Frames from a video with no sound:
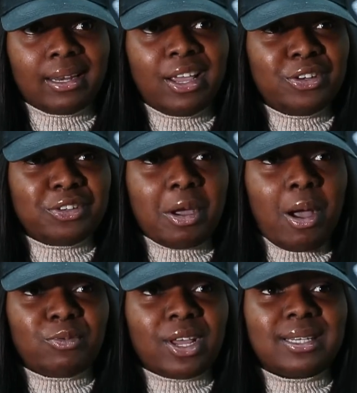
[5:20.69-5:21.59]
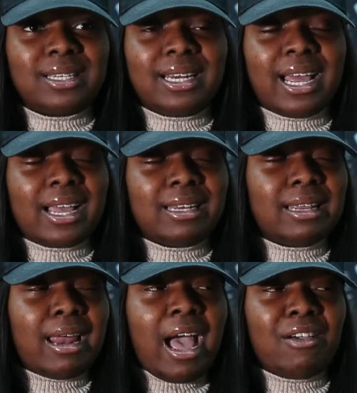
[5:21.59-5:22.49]
Do you get what I'm trying to say? And
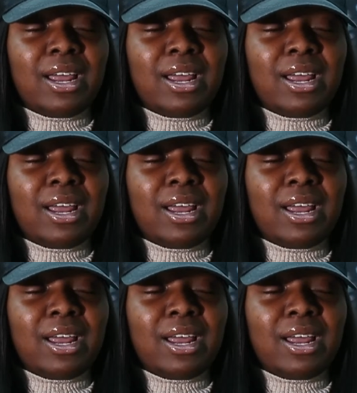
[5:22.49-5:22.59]
then I have